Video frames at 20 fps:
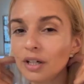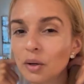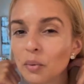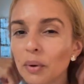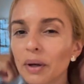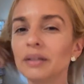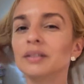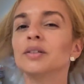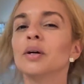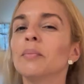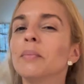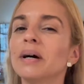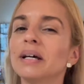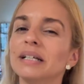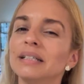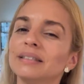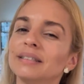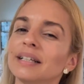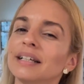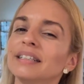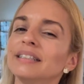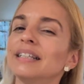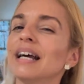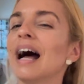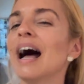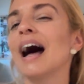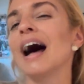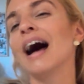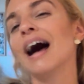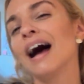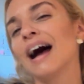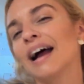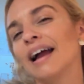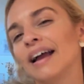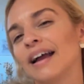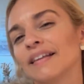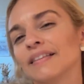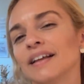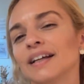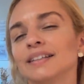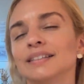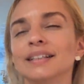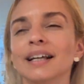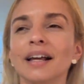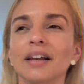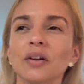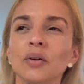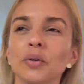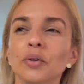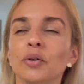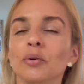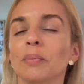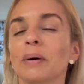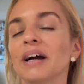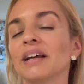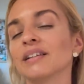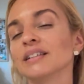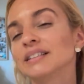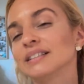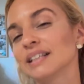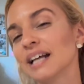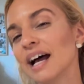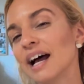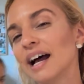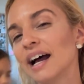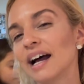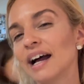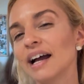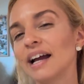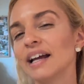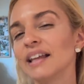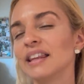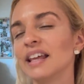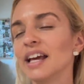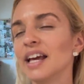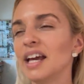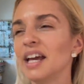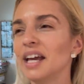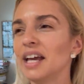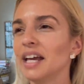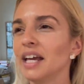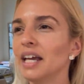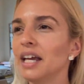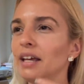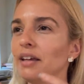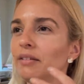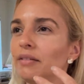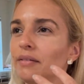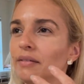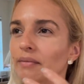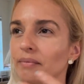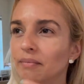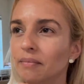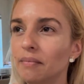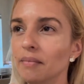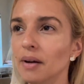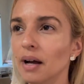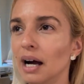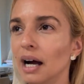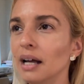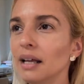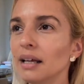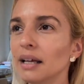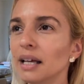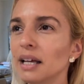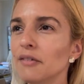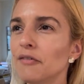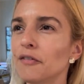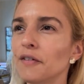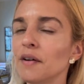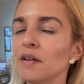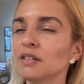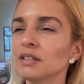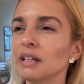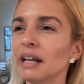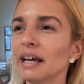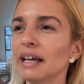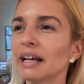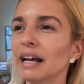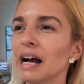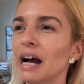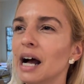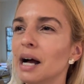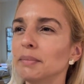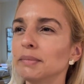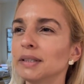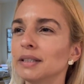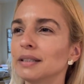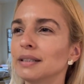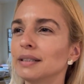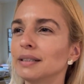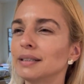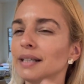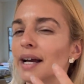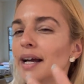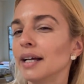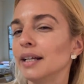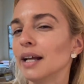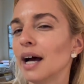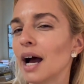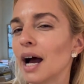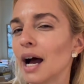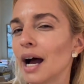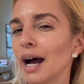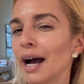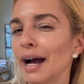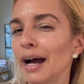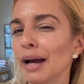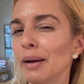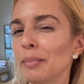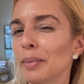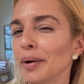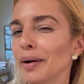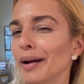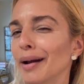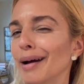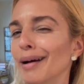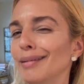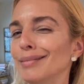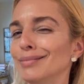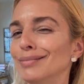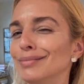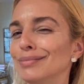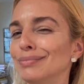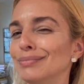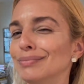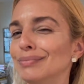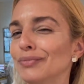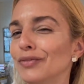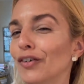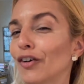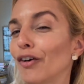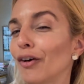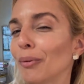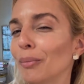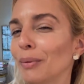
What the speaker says: but usually when somebody says hi and they salute you by the side, it it feels like I'm saying hi, but